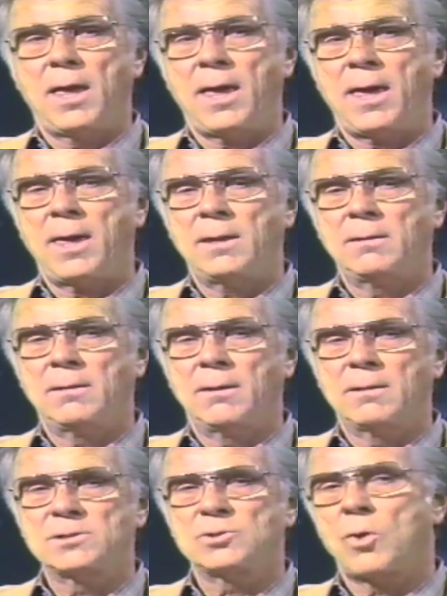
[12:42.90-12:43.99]
And
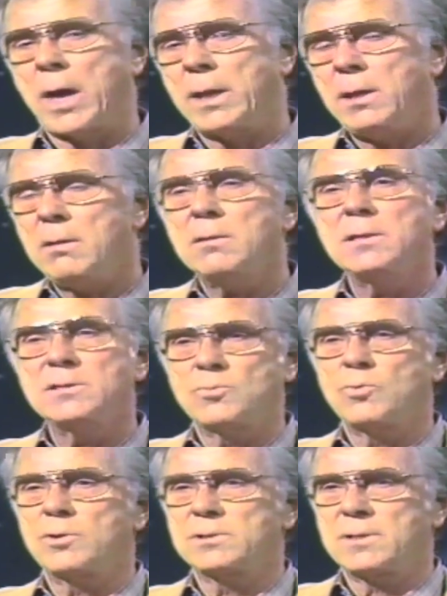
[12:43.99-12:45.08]
so I'd hear these
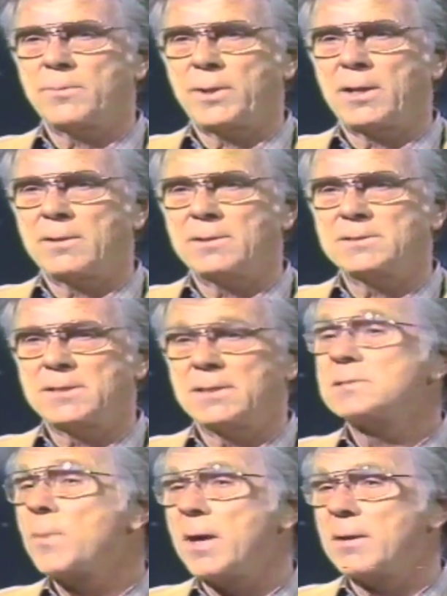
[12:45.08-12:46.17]
words coming out of these
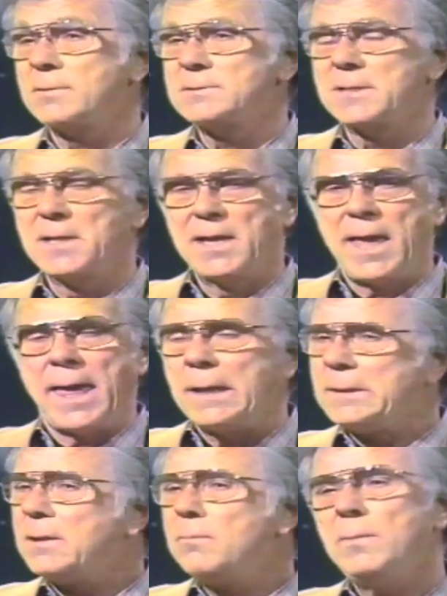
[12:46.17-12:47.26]
kids' mouths, and
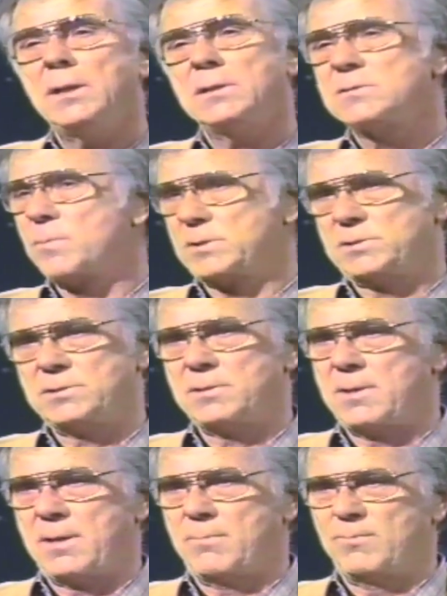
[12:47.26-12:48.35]
it didn't mean as much to
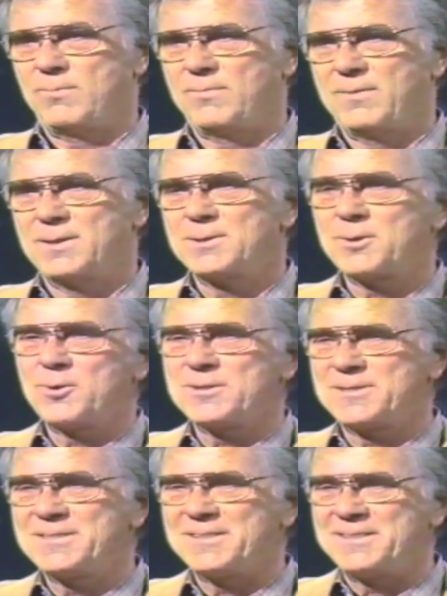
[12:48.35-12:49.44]
them as, of
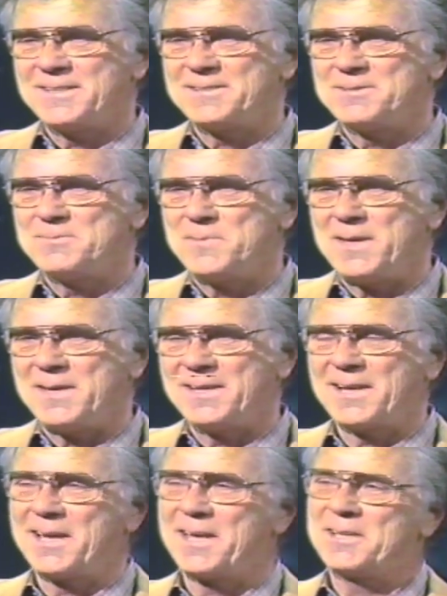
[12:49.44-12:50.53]
course, as it did to me.
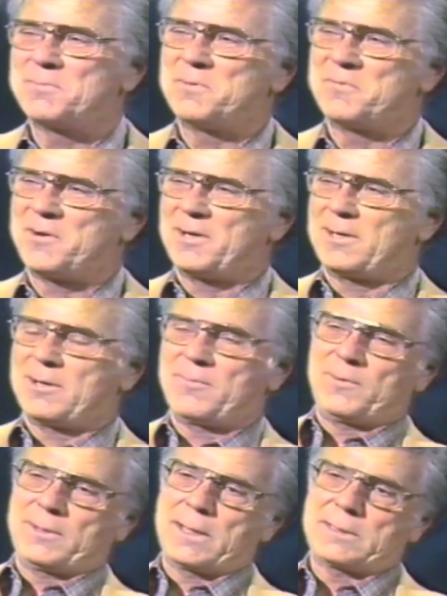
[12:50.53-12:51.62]
And I had to be very
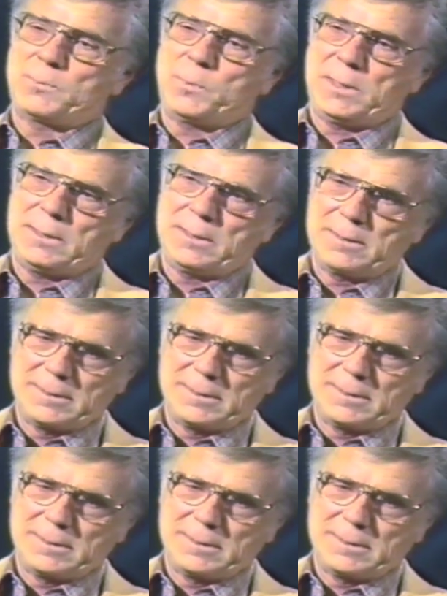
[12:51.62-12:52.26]
careful not to be